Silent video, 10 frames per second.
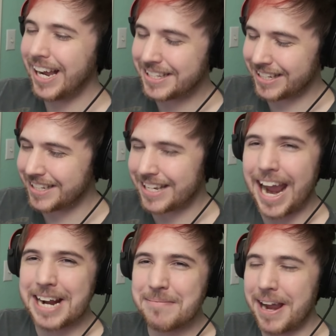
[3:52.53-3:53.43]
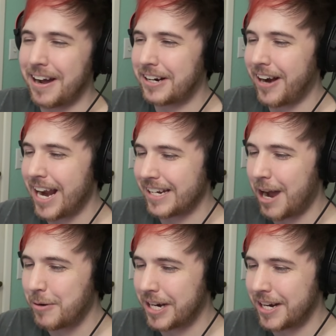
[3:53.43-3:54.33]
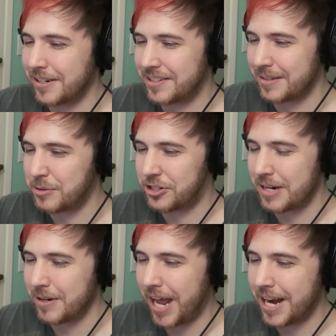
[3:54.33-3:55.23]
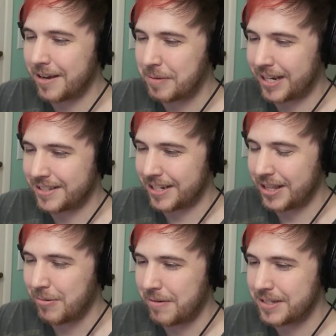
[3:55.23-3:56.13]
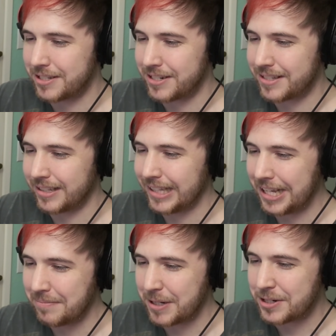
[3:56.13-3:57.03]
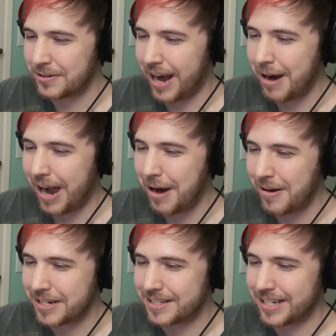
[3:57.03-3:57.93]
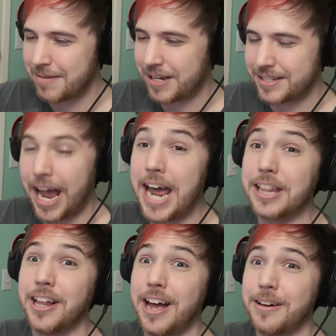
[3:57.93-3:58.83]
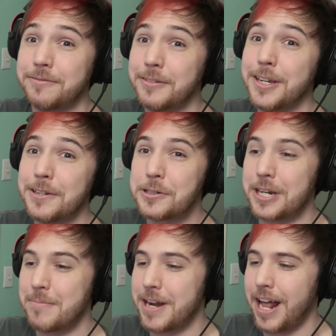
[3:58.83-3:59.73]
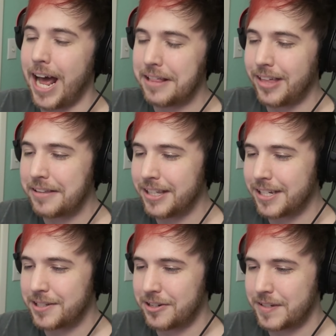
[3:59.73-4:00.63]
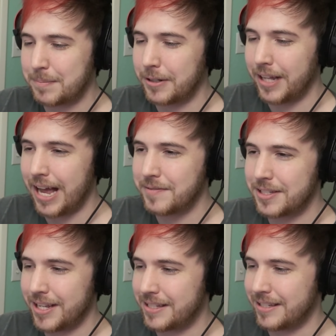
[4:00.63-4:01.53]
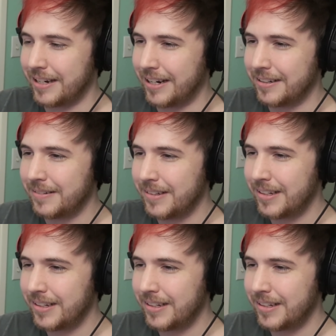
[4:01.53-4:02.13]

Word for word: It's it's anime on crack now. We're gonna do some Shimoneta because the other one was just a little bit short. I, I want to see it because I love Shimoneta. I, th I think it deserves more love, so let's see it.